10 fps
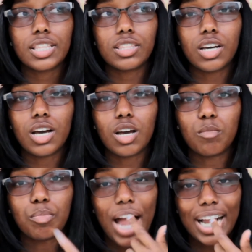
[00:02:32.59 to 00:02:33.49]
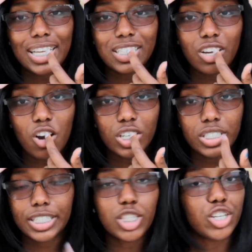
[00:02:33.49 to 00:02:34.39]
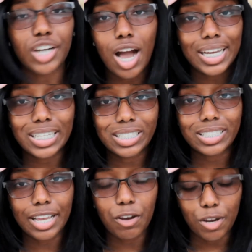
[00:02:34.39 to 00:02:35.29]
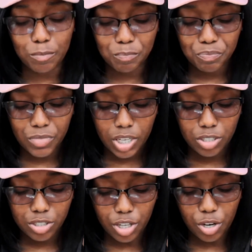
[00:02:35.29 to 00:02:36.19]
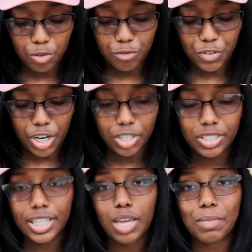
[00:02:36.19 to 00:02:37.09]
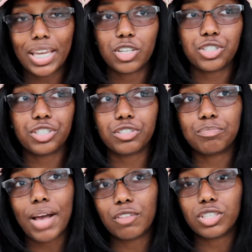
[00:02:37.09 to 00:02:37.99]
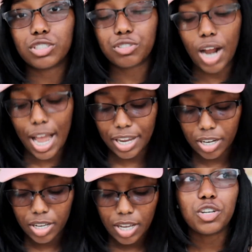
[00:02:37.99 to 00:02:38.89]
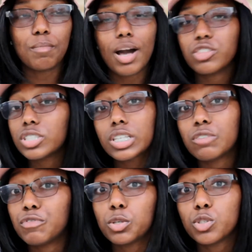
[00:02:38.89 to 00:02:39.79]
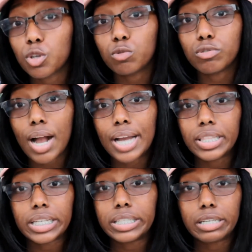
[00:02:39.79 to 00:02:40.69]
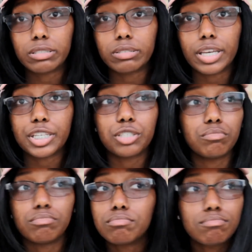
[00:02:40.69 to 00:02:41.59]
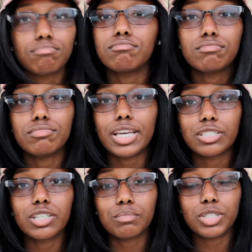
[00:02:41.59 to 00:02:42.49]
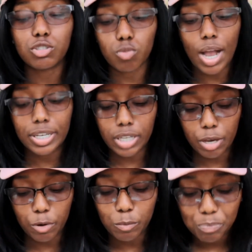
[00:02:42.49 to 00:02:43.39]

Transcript: the brackets that are on your teeth are not going to stay on. So first they make sure your mouth is dry. Your mouth is going to feel so dry, like a desert, like it's going to be dry as hell.